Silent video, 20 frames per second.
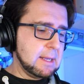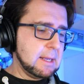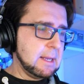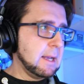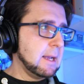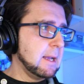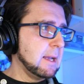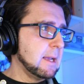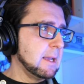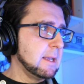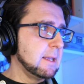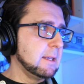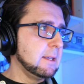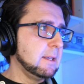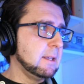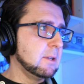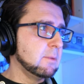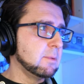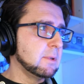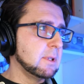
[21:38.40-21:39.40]
i
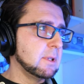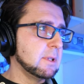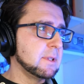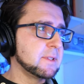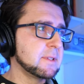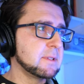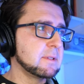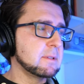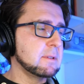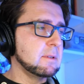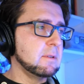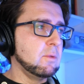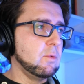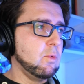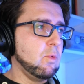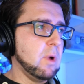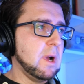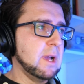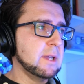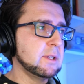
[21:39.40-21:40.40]
equals
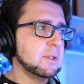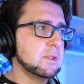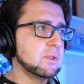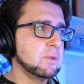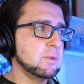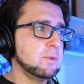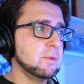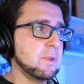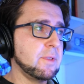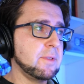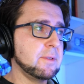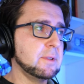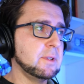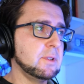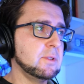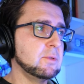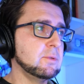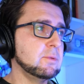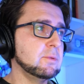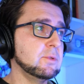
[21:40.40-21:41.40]
one to
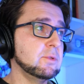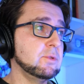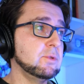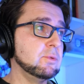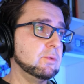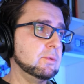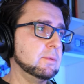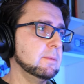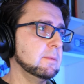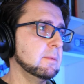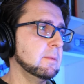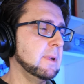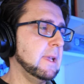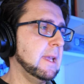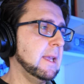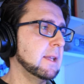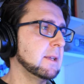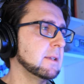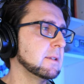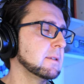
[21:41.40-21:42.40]
thirty-two do
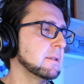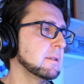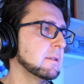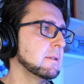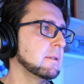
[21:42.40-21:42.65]
end